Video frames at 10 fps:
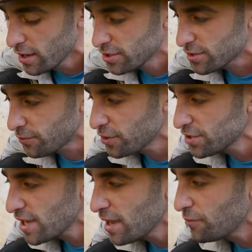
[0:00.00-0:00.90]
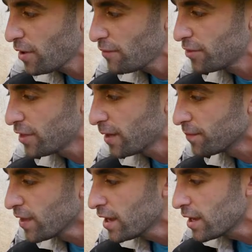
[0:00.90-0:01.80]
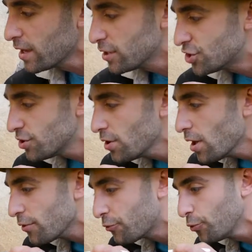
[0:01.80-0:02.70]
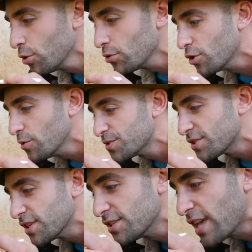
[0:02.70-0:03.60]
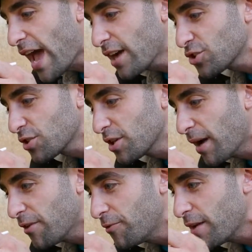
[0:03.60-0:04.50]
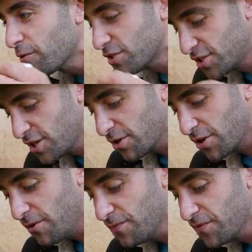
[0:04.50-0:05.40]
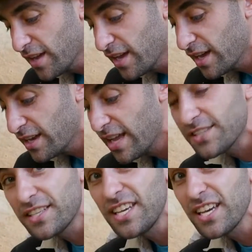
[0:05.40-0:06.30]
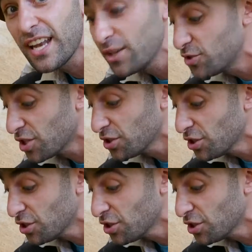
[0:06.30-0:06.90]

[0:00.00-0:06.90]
There's a first time for everything. Did you know that Fruit Loops is actually my favorite cereal? And as a kid, I used to